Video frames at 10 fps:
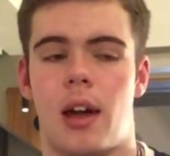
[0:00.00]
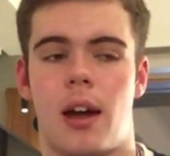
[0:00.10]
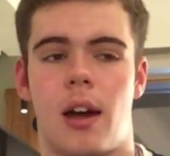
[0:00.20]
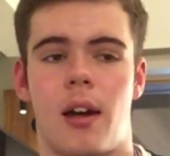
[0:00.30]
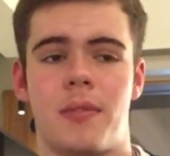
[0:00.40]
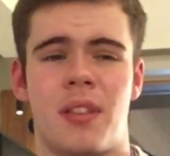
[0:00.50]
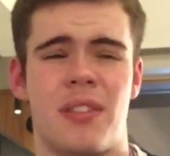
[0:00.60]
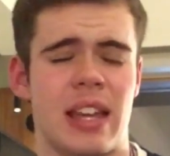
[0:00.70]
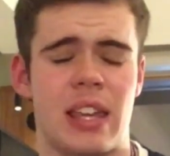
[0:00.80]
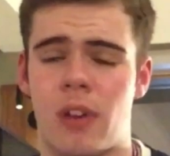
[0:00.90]
So
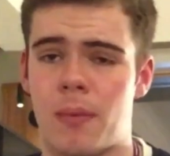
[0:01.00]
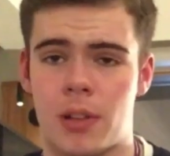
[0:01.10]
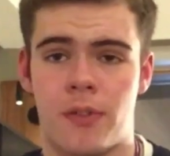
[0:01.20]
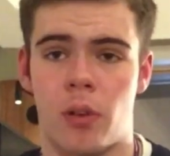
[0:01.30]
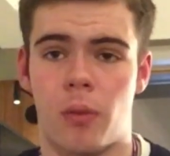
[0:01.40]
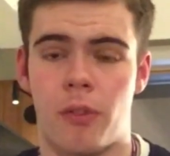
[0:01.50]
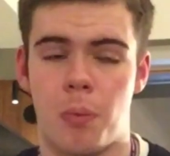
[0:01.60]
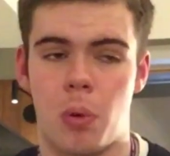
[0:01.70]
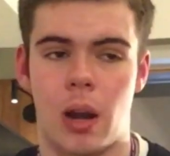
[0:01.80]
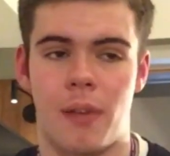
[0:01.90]
thank you very much, Fulham
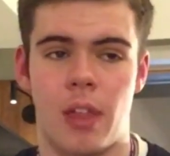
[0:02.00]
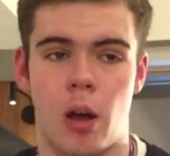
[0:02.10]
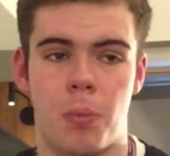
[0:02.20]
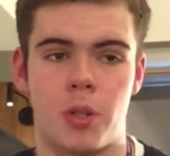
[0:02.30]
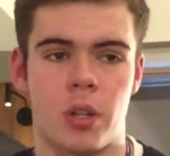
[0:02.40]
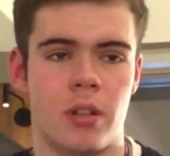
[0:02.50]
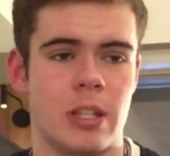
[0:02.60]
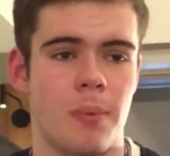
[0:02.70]
Football Club, for that opportunity,